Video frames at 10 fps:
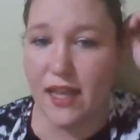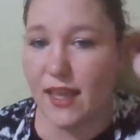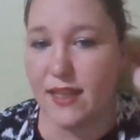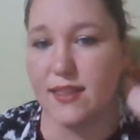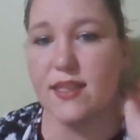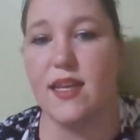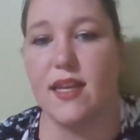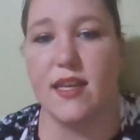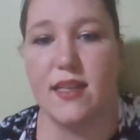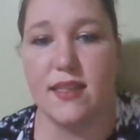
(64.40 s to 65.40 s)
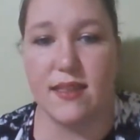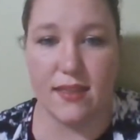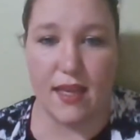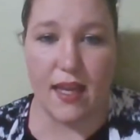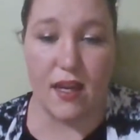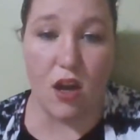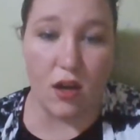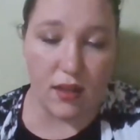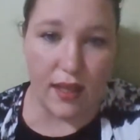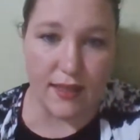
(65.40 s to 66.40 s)
lesson is an
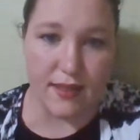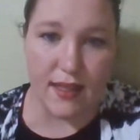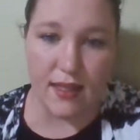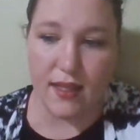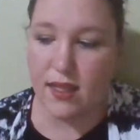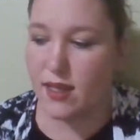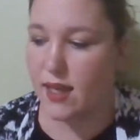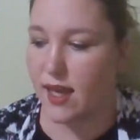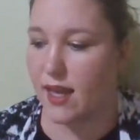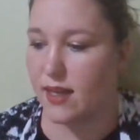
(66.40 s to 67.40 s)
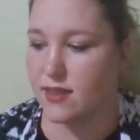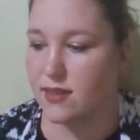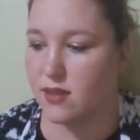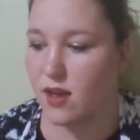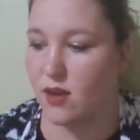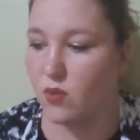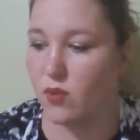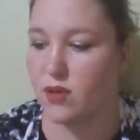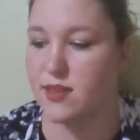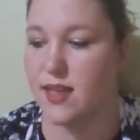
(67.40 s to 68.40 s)
art lesson, and
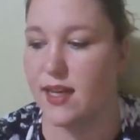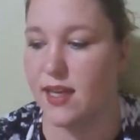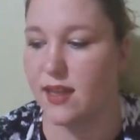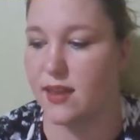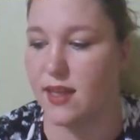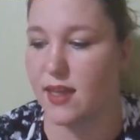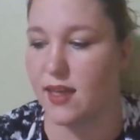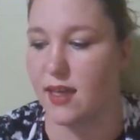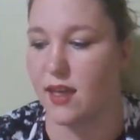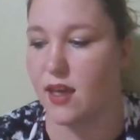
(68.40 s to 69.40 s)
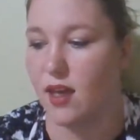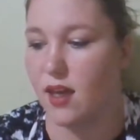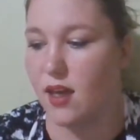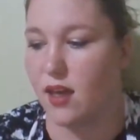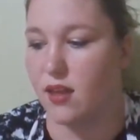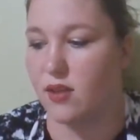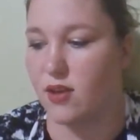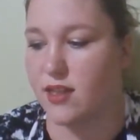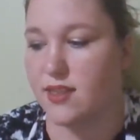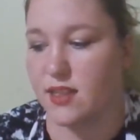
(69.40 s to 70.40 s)
we're studying the
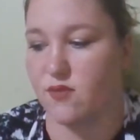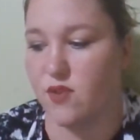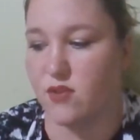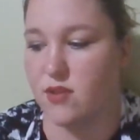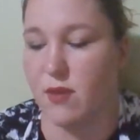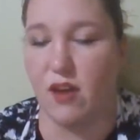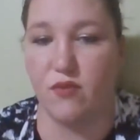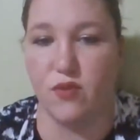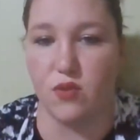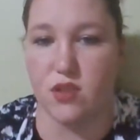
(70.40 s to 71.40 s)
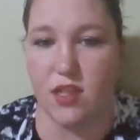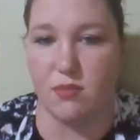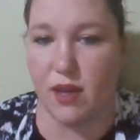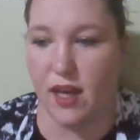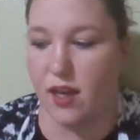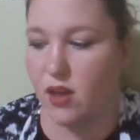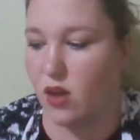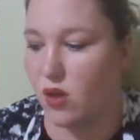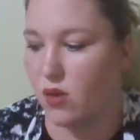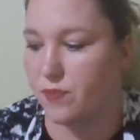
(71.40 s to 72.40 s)
36 Views of Mount Fuji by
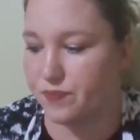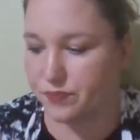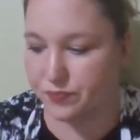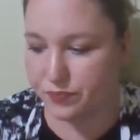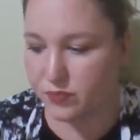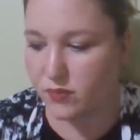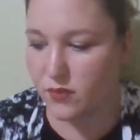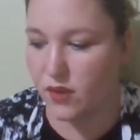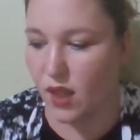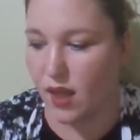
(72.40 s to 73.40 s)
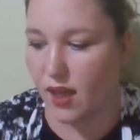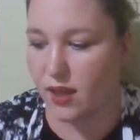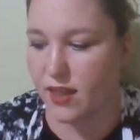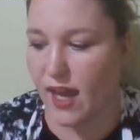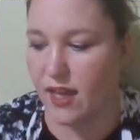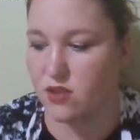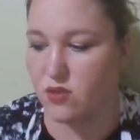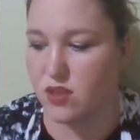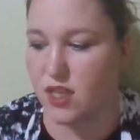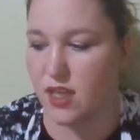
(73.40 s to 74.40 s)

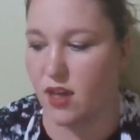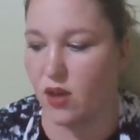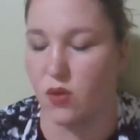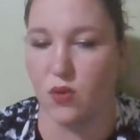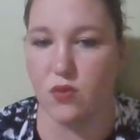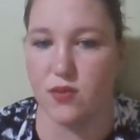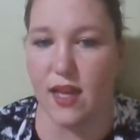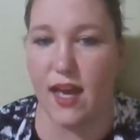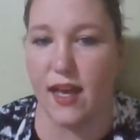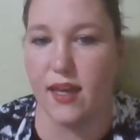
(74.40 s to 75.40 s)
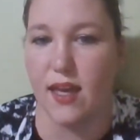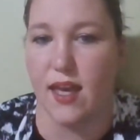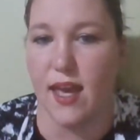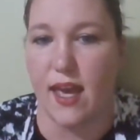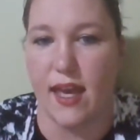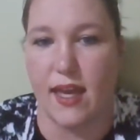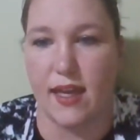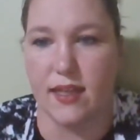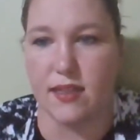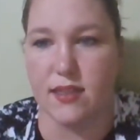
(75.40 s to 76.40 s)
Katsushika Hokusai.
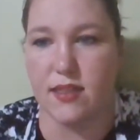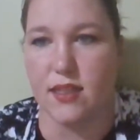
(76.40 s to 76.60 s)
And